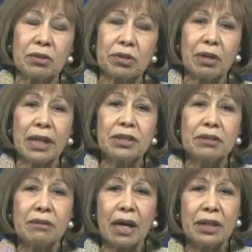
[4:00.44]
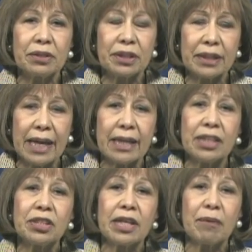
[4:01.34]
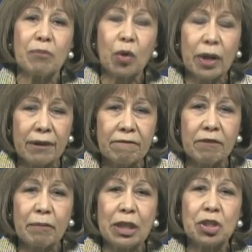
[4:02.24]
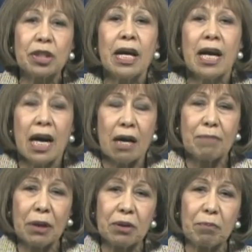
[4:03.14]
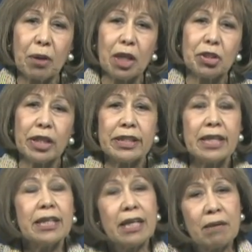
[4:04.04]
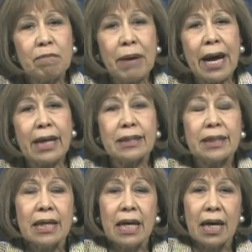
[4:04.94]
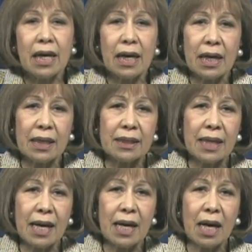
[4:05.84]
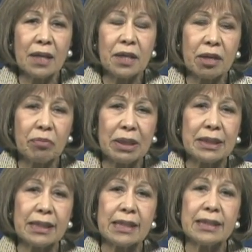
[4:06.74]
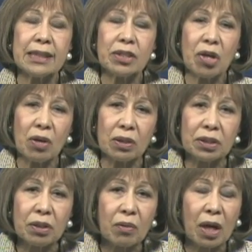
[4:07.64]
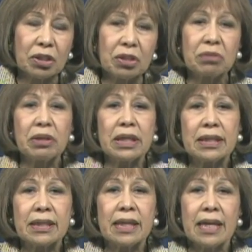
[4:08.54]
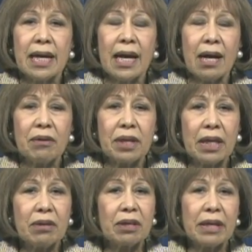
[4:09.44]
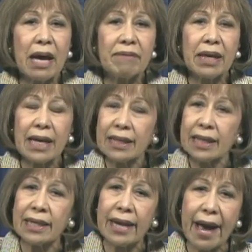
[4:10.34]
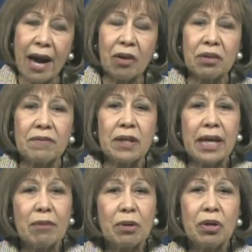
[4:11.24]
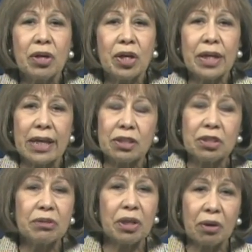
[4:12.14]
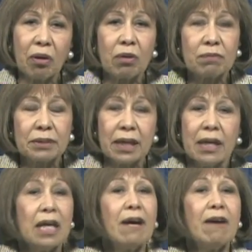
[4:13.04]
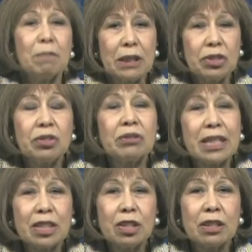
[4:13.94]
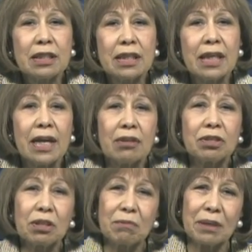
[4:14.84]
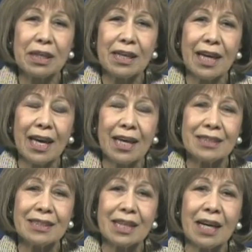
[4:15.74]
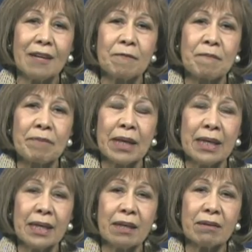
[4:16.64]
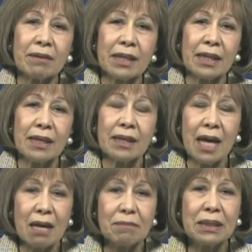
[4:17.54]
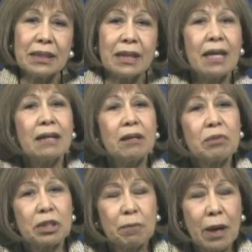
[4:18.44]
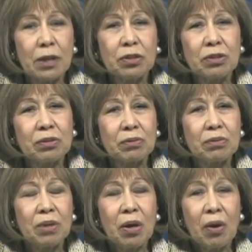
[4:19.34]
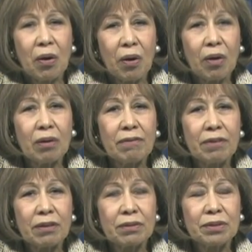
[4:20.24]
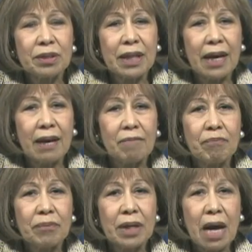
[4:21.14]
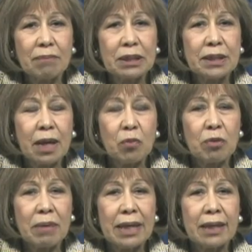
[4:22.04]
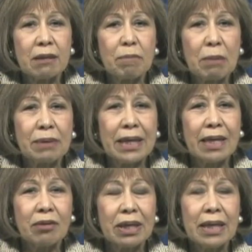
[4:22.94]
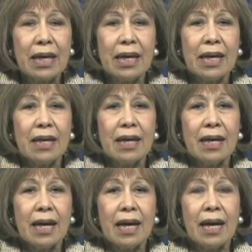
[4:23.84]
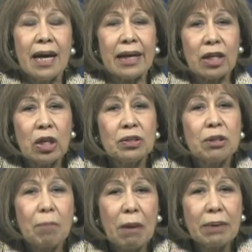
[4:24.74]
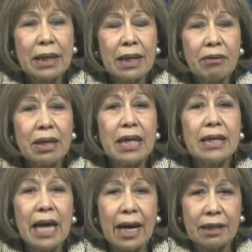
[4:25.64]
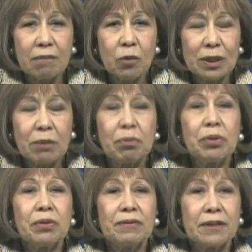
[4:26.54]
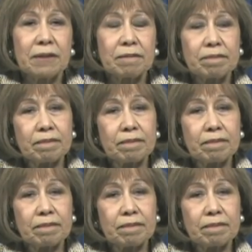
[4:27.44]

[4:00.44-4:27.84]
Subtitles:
were trying to understand and to get more information about the project and the impact on their residents and also on streets, how they could navigate in and out of the neighborhood and to their homes. Please tune into the city council meeting and hear the comments and the response to all of those comments that were made at the public hearing. I closed the public hearing and the item was approved.